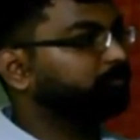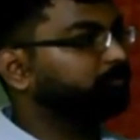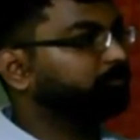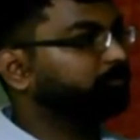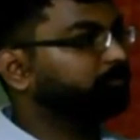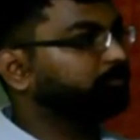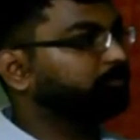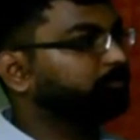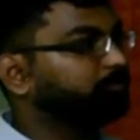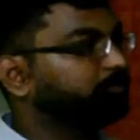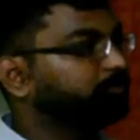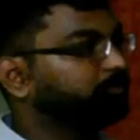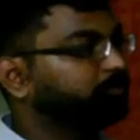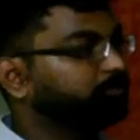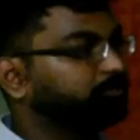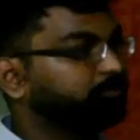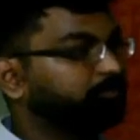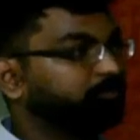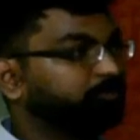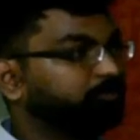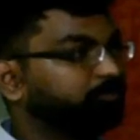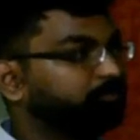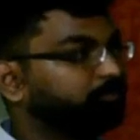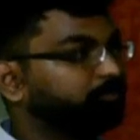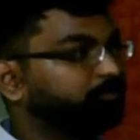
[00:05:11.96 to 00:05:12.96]

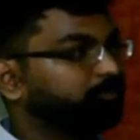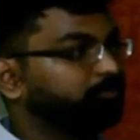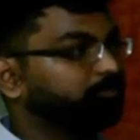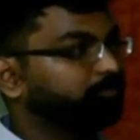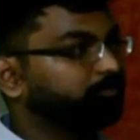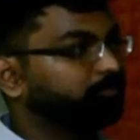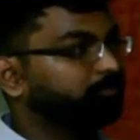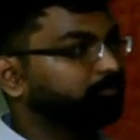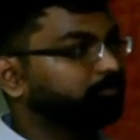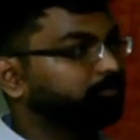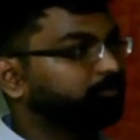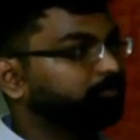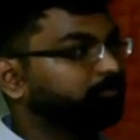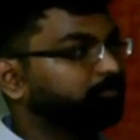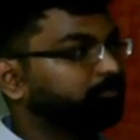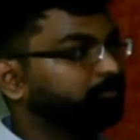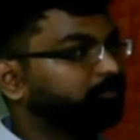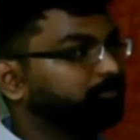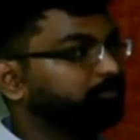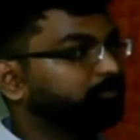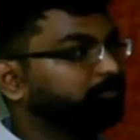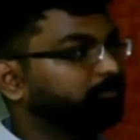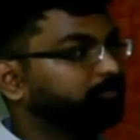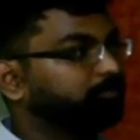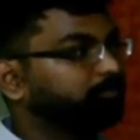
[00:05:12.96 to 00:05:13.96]

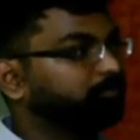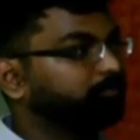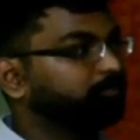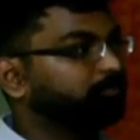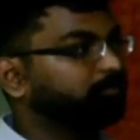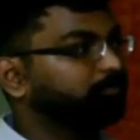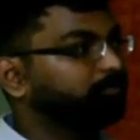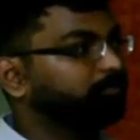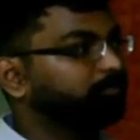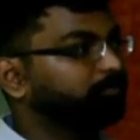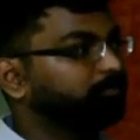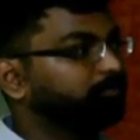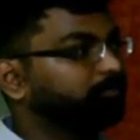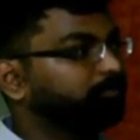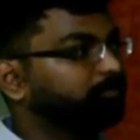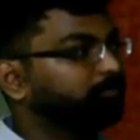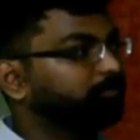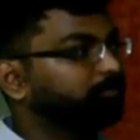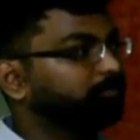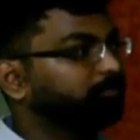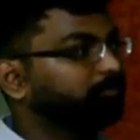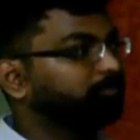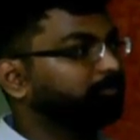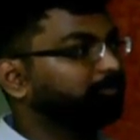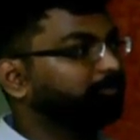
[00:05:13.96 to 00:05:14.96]

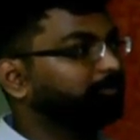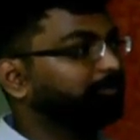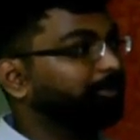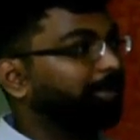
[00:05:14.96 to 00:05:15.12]
(not speaking)